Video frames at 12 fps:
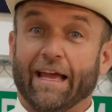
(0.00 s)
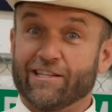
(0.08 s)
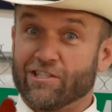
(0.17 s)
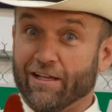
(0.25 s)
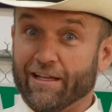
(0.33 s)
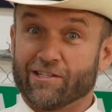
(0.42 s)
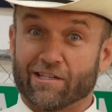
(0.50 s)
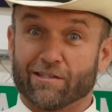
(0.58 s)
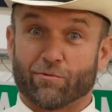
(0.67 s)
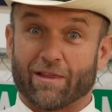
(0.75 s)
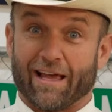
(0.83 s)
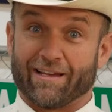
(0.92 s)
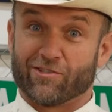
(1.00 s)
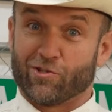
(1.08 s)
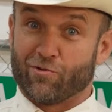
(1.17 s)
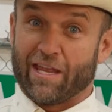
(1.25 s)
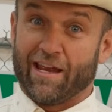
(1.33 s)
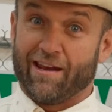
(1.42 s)
It's delicious with like
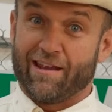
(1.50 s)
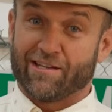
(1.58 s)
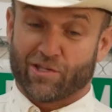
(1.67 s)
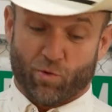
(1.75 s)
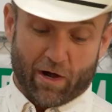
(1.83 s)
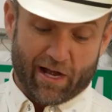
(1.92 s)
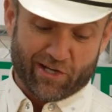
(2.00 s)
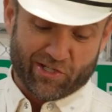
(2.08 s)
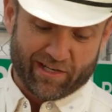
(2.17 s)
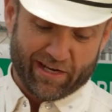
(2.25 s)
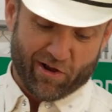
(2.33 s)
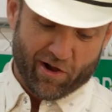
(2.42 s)
zucchini, squash, and